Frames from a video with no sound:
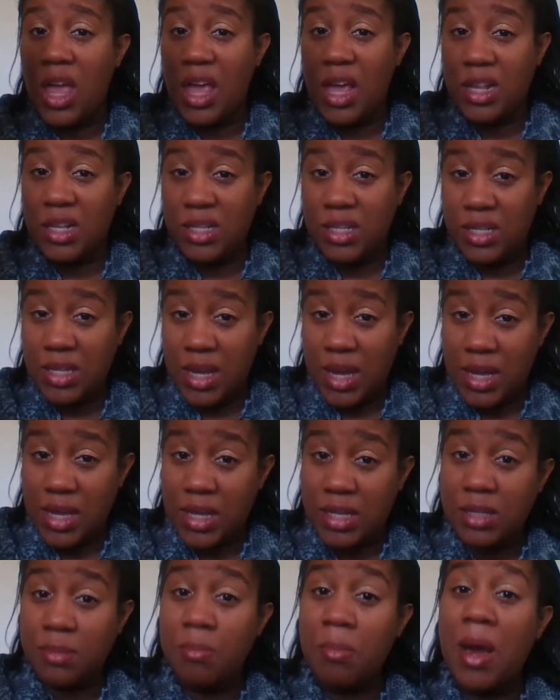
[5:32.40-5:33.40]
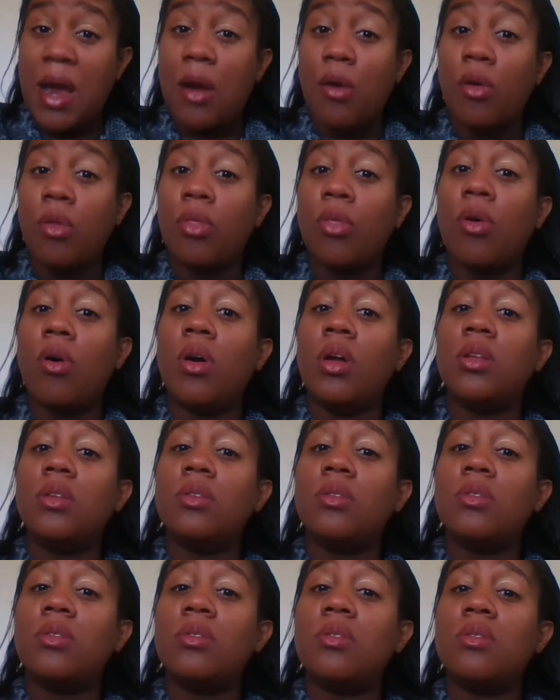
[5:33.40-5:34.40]
NCIS
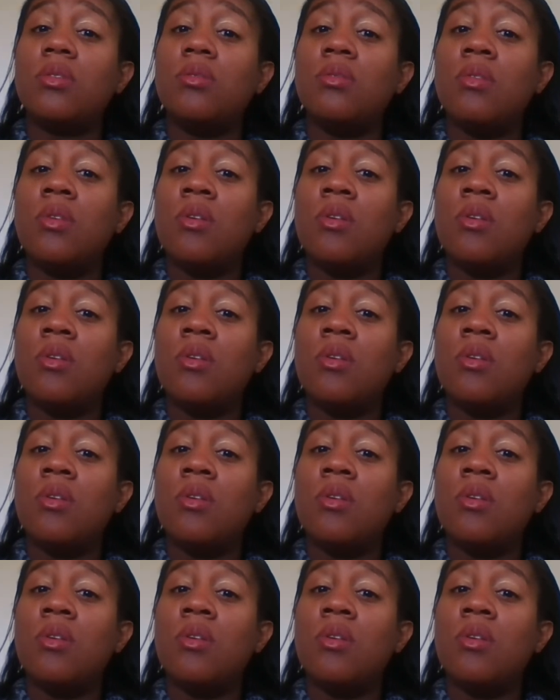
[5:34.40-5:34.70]
marathons